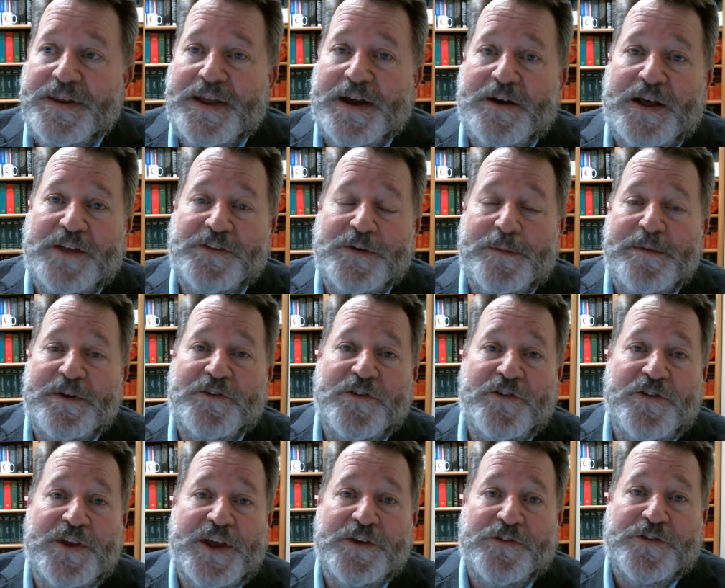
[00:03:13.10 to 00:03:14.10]
Now, as I
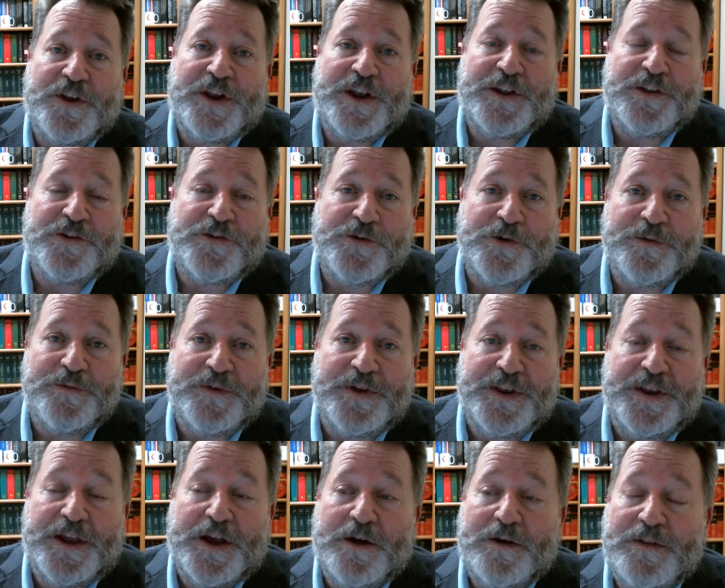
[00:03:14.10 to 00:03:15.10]
mentioned yesterday in the short
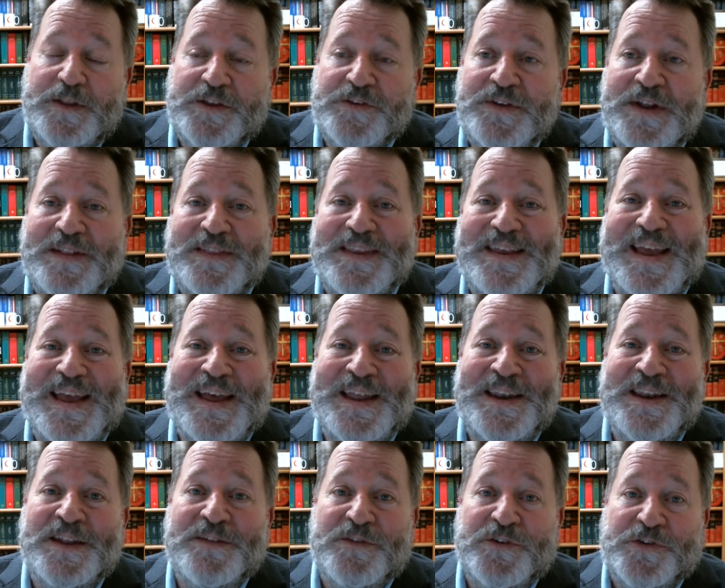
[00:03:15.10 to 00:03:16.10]
video, that's not the
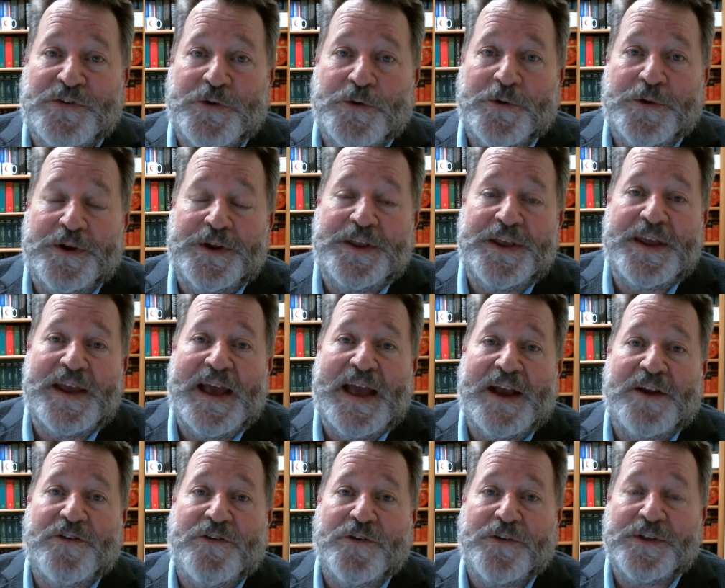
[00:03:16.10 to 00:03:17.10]
end of the story. He
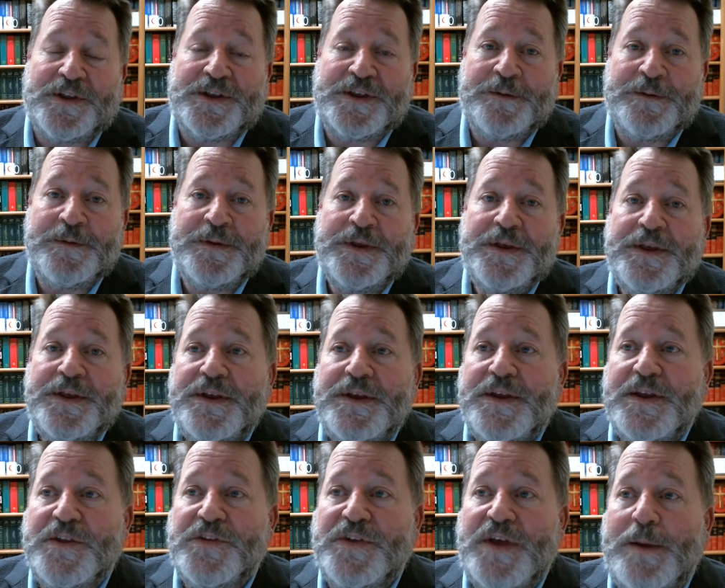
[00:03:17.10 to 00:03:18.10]
actually
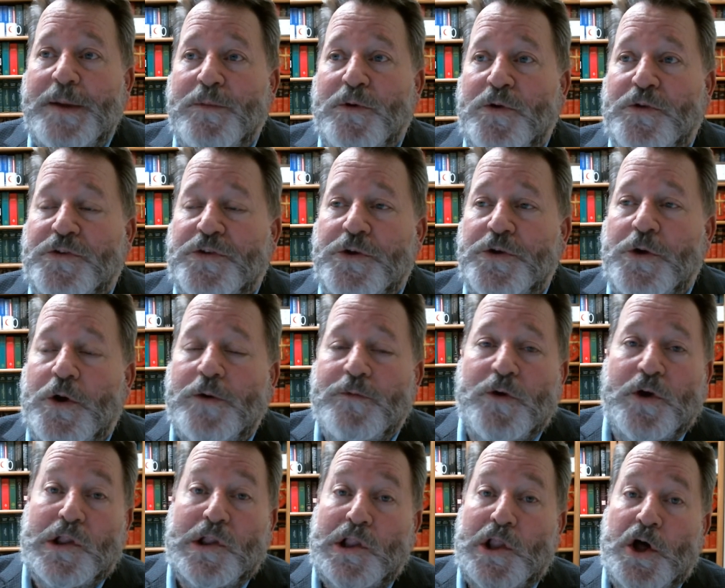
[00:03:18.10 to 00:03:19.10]
is able to,
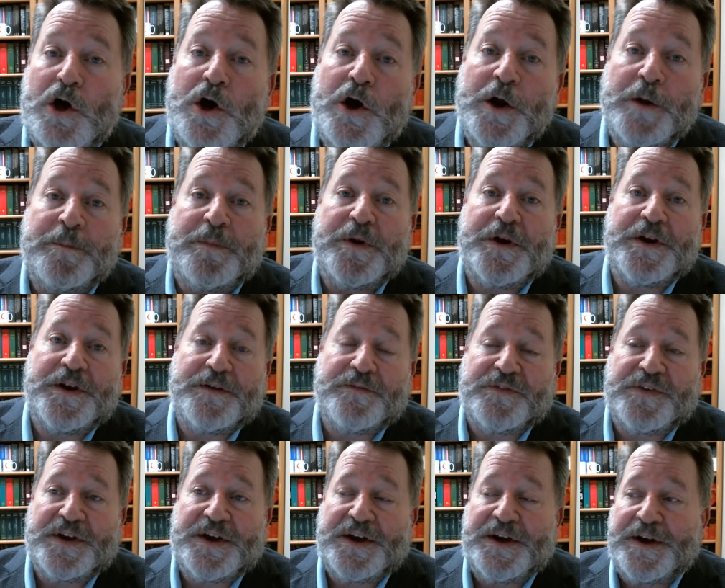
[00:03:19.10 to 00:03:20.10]
over a long period
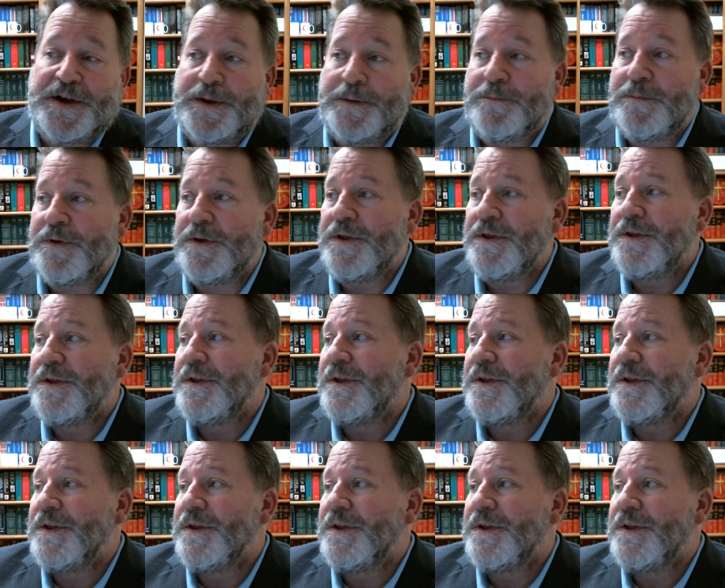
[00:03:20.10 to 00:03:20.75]
of time,